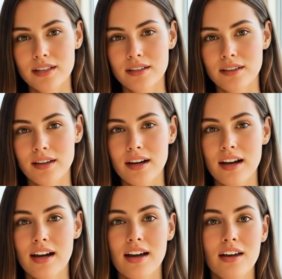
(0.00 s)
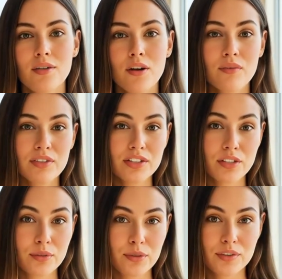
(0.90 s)
"I was protecting my son at
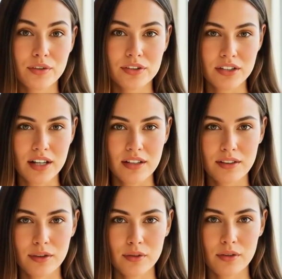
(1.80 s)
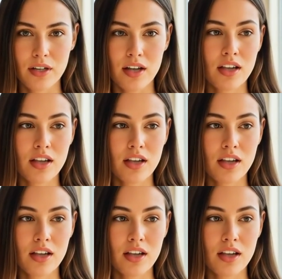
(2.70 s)
the expense of my granddaughter,"